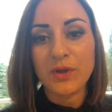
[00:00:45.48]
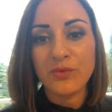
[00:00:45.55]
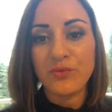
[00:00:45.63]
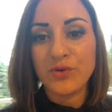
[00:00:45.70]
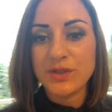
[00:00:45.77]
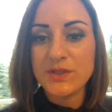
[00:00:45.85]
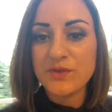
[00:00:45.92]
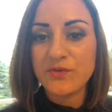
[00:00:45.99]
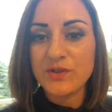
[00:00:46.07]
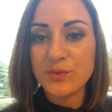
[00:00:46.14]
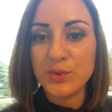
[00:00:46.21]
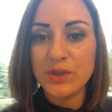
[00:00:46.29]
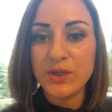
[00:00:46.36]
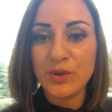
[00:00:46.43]
for this
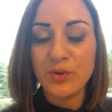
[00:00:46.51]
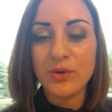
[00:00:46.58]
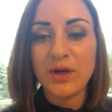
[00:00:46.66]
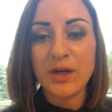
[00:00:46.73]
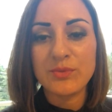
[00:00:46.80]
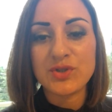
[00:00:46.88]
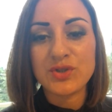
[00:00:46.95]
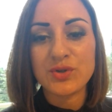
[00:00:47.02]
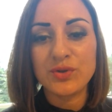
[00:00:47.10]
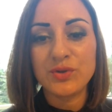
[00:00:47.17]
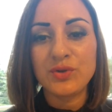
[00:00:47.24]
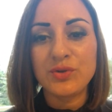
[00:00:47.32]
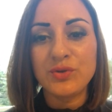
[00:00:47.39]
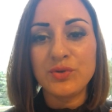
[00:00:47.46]
first video, I'm just
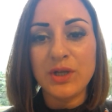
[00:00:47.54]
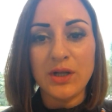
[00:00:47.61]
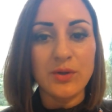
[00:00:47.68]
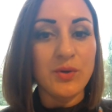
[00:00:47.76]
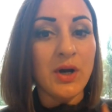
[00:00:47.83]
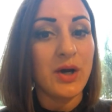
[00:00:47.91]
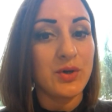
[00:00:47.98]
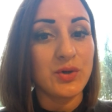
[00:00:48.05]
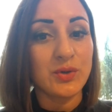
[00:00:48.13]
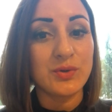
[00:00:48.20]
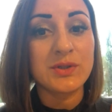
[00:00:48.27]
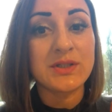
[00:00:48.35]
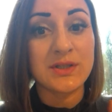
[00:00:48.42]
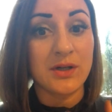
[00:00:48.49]
going to tell you how it
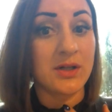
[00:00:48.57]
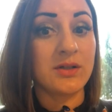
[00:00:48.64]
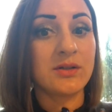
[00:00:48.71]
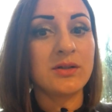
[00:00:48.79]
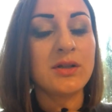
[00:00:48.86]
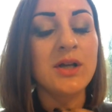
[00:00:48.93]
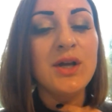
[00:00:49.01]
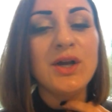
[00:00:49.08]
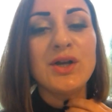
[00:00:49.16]
all started.